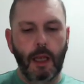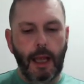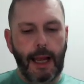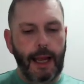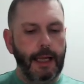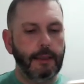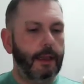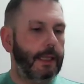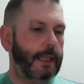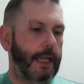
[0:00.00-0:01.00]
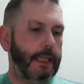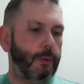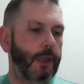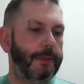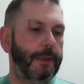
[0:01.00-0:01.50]
And this is
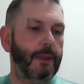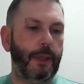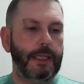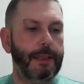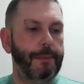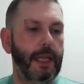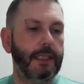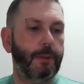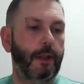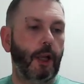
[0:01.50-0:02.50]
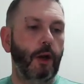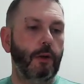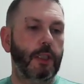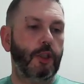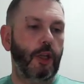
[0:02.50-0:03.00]
Whisper Sweet Somethings with
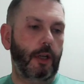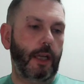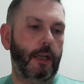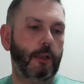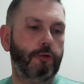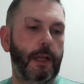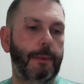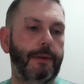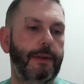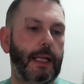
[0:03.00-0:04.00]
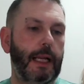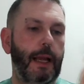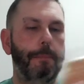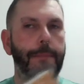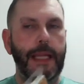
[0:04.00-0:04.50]
coconut sugar, creamy vanilla
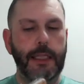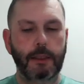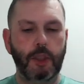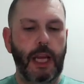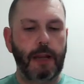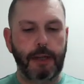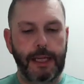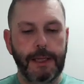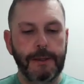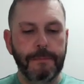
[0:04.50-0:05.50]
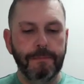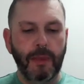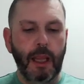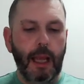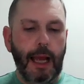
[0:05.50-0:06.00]
and Bing cherry.
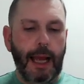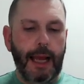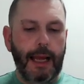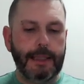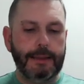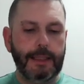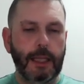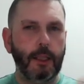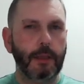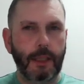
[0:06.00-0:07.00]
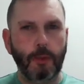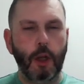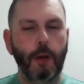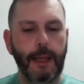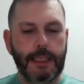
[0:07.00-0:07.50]
And I know someone
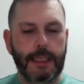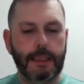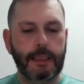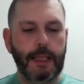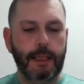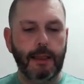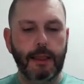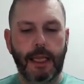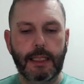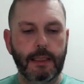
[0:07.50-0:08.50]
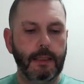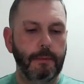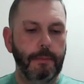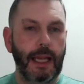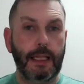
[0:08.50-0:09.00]
commented and said that
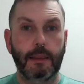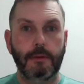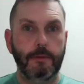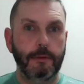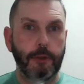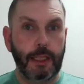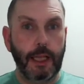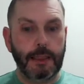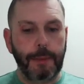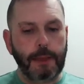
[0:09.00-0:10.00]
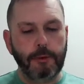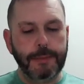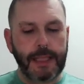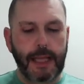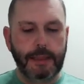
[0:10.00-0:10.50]
this made for a nice bedroom
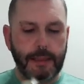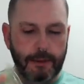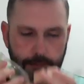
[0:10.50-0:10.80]
scent.